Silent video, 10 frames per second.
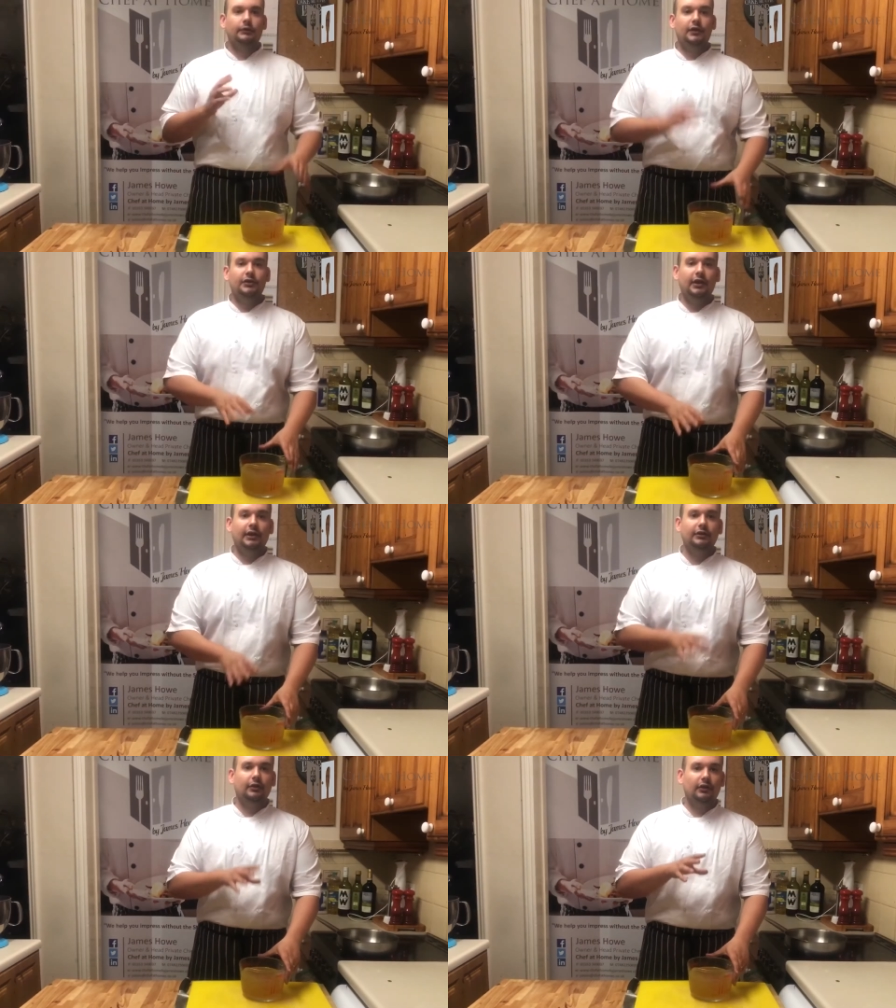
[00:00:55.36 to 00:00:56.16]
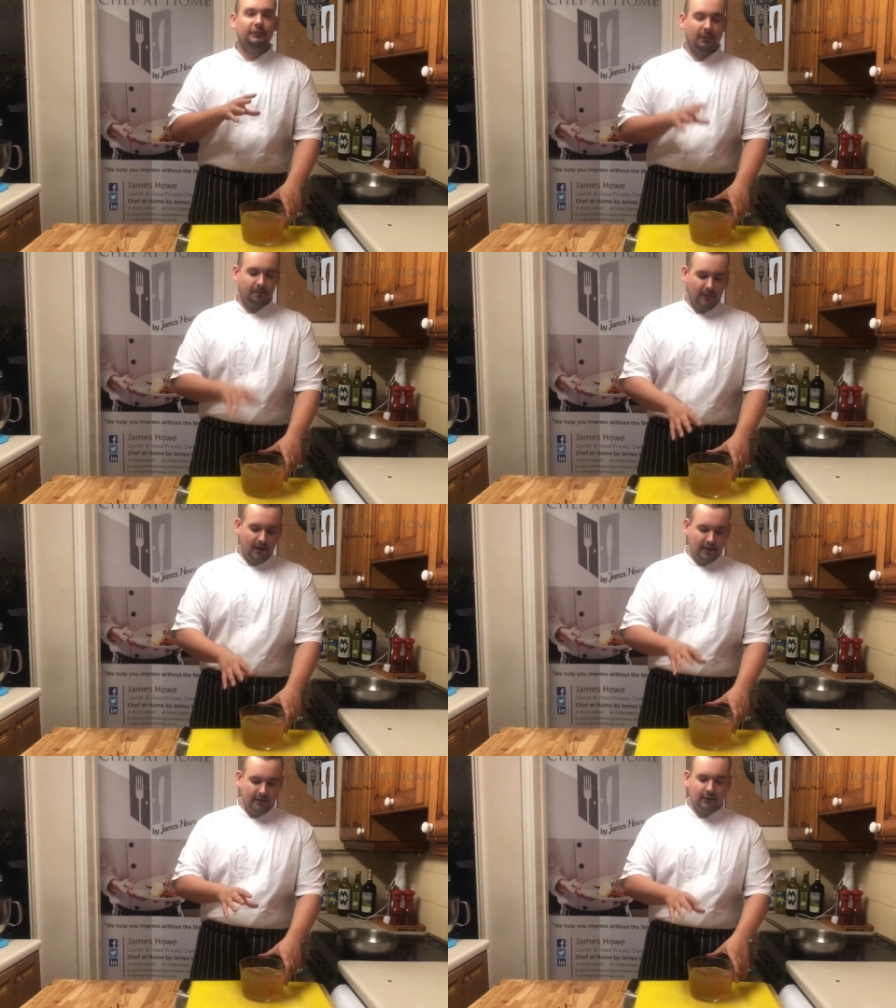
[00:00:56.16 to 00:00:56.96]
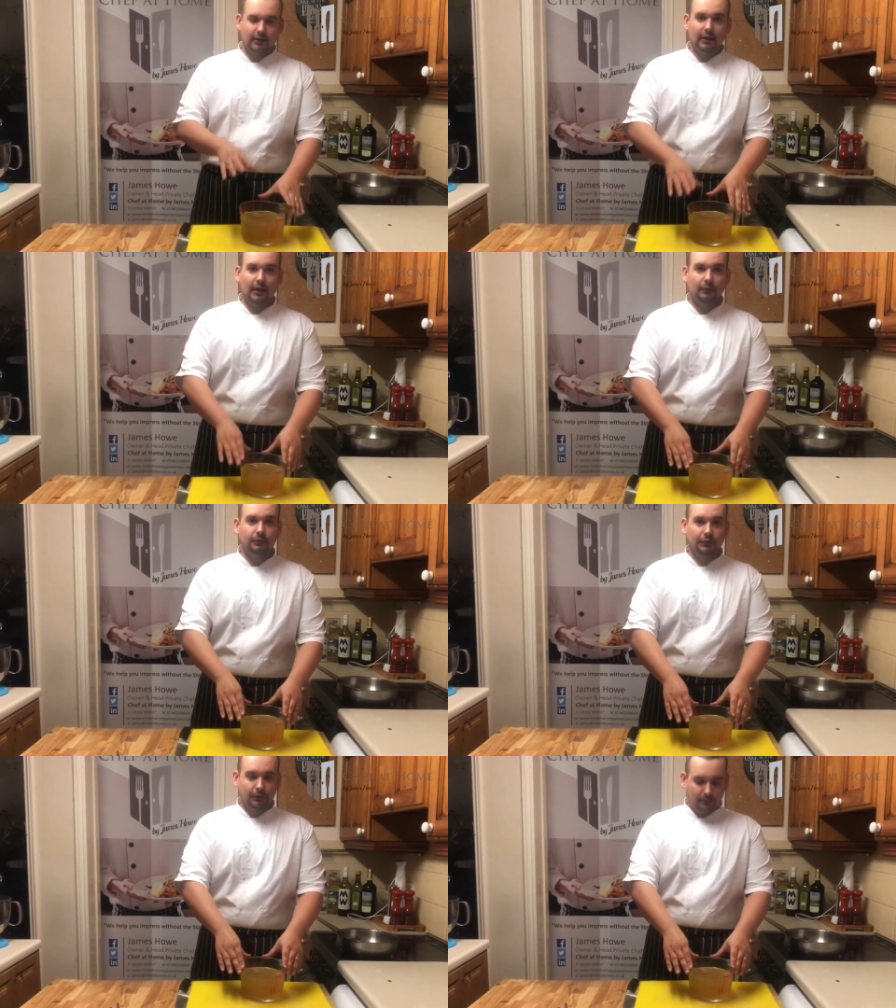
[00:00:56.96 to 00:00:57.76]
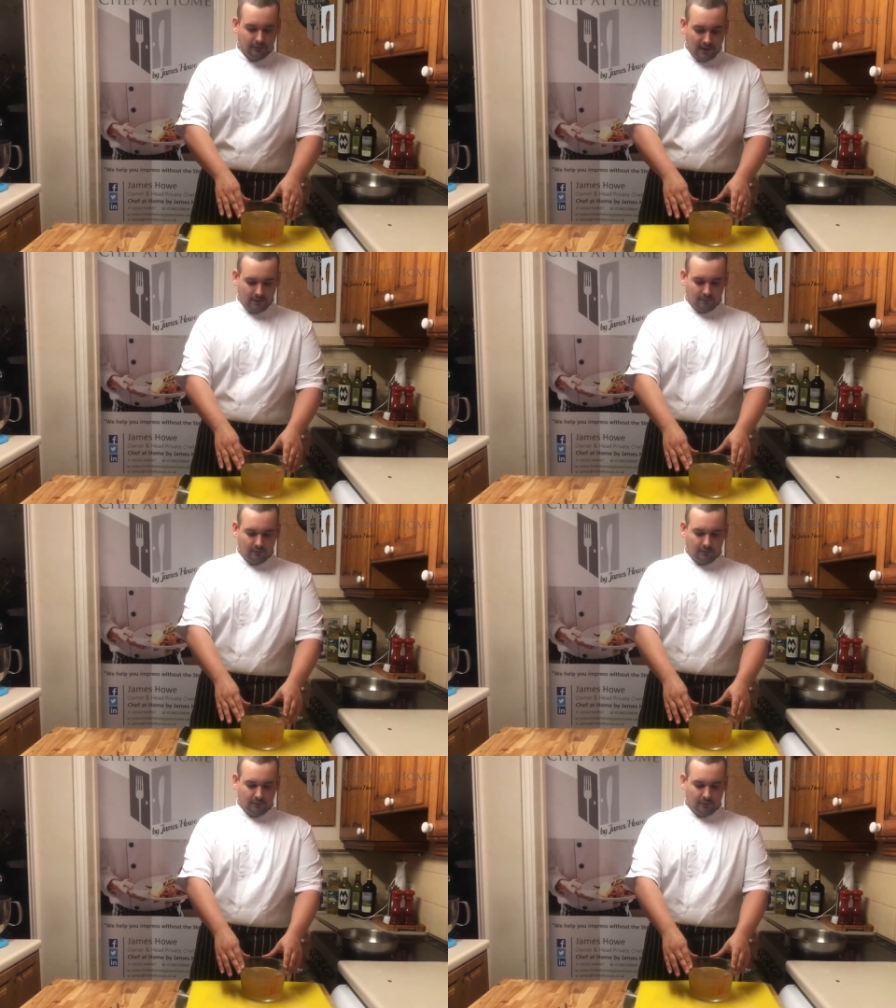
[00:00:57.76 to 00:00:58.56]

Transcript: So this chicken stock has been made and allowed to cool down